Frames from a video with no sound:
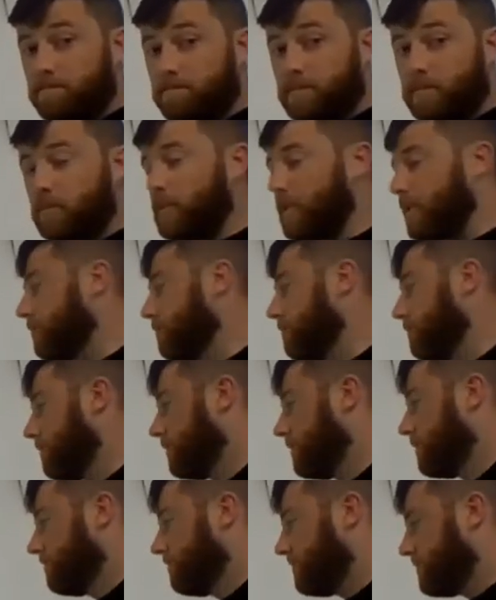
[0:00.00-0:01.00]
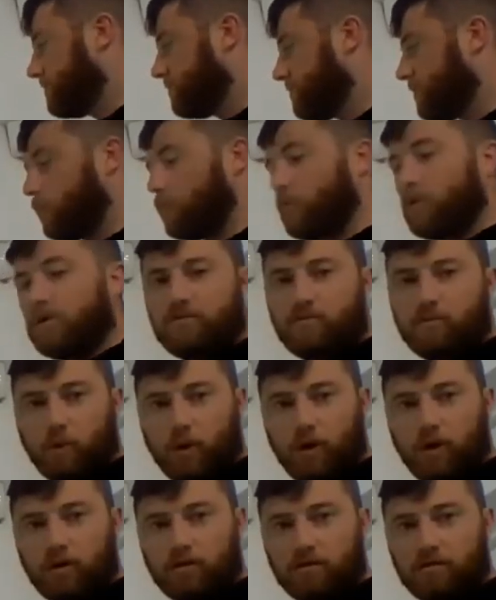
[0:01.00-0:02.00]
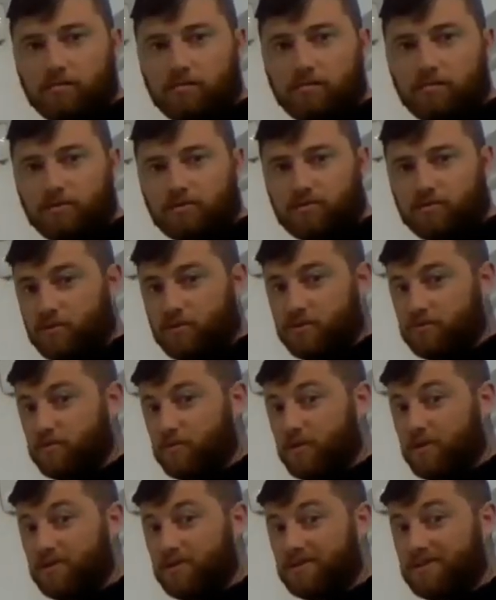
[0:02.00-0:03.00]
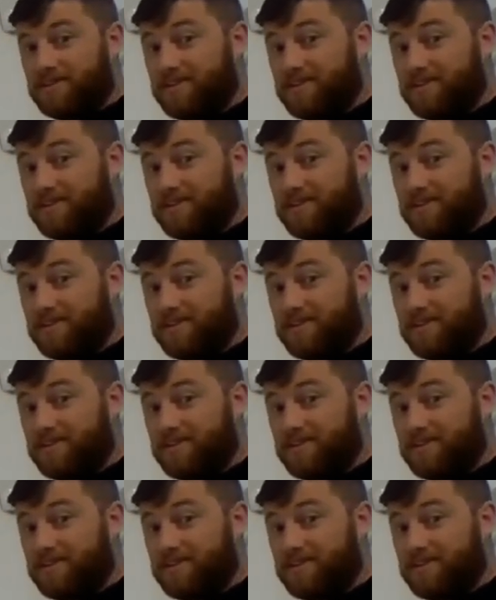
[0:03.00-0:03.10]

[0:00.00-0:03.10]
Well, first of all, 1 of what plus 1 of what?